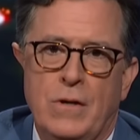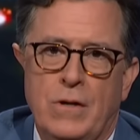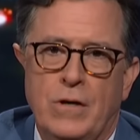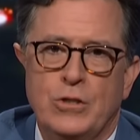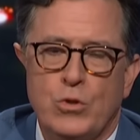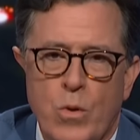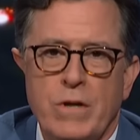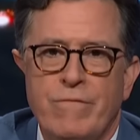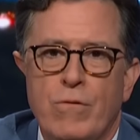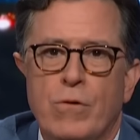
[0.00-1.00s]
on
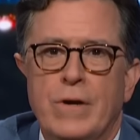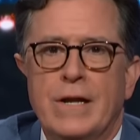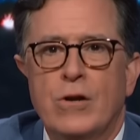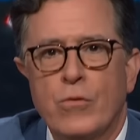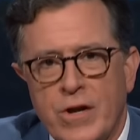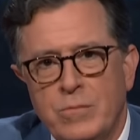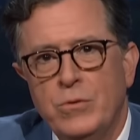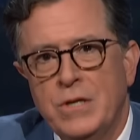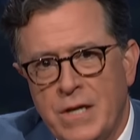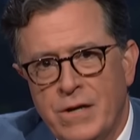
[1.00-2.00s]
24
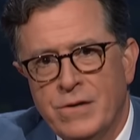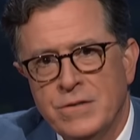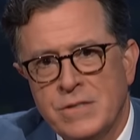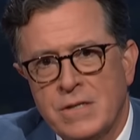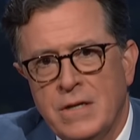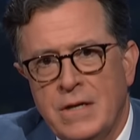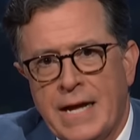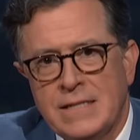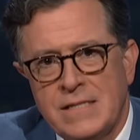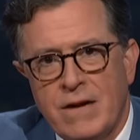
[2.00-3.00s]
incredible years
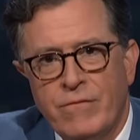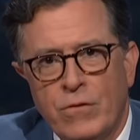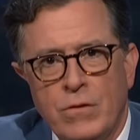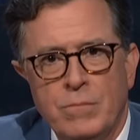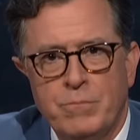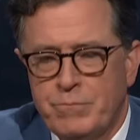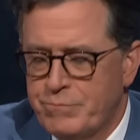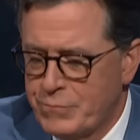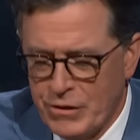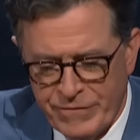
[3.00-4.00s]
and several
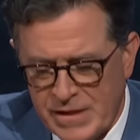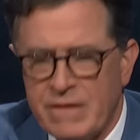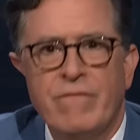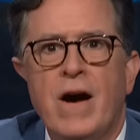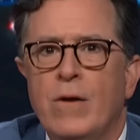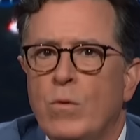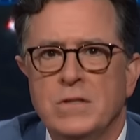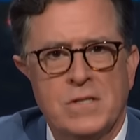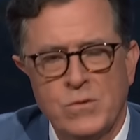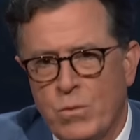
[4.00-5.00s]
perfectly fine
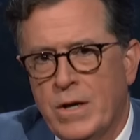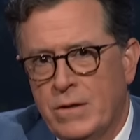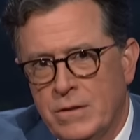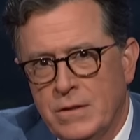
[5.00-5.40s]
ones as well.